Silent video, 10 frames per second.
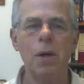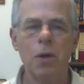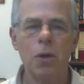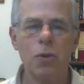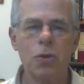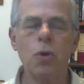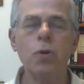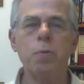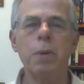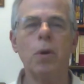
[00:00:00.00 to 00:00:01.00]

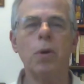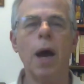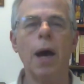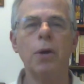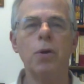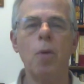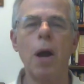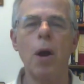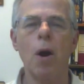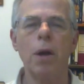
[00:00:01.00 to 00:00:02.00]
Search me, O God, and know
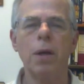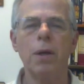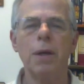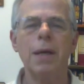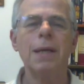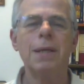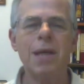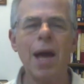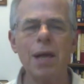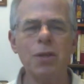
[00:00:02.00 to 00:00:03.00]
my heart.
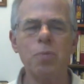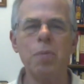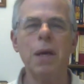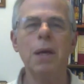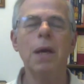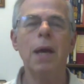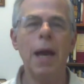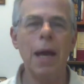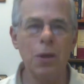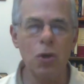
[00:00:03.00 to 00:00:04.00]
Test me
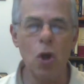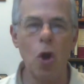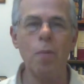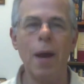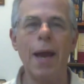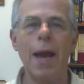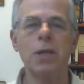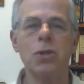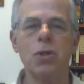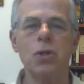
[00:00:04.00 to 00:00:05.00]
and know my
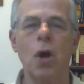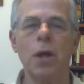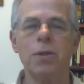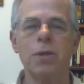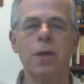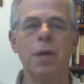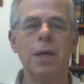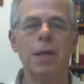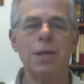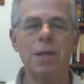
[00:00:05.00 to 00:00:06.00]
anxious thoughts.
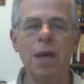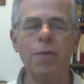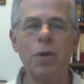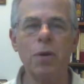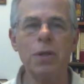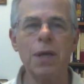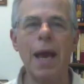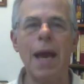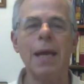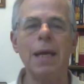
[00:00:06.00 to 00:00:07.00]
See if there is
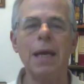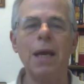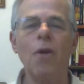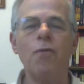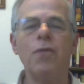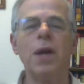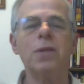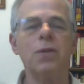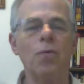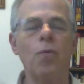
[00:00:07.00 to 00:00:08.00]
any
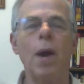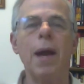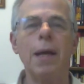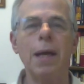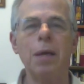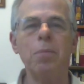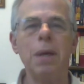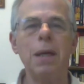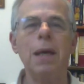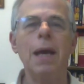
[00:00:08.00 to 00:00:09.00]
offensive way in
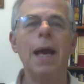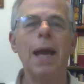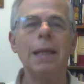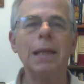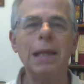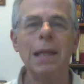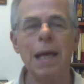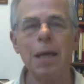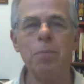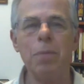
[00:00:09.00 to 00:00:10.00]
me, and
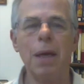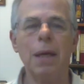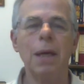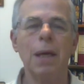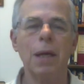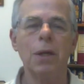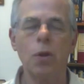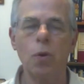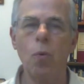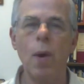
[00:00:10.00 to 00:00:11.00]
lead me
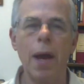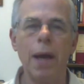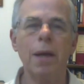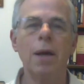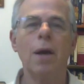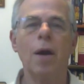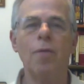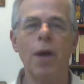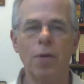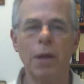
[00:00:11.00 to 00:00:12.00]
into the way
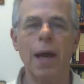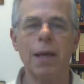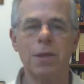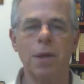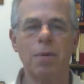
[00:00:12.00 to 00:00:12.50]
of everlasting.